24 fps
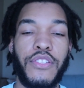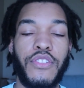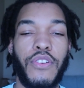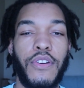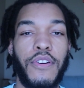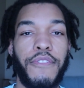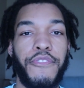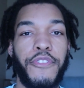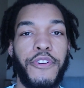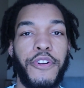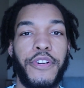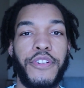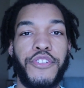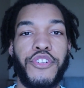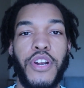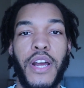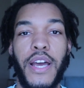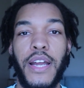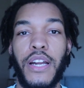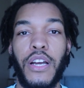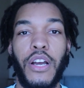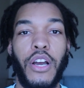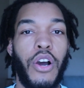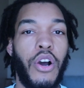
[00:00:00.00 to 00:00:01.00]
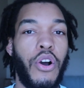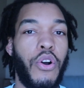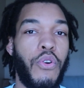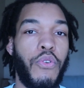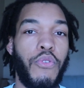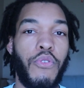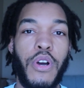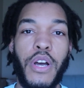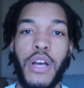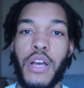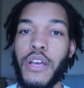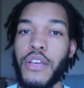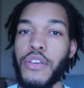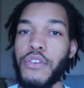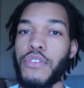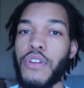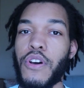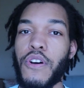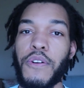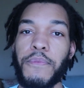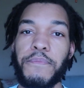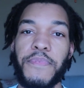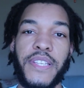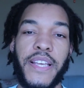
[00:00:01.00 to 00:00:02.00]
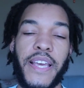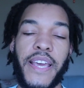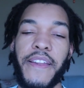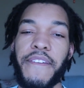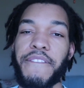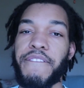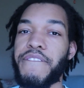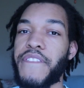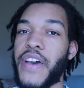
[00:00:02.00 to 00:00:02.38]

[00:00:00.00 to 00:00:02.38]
So if you're trying to go, you know I'm saying,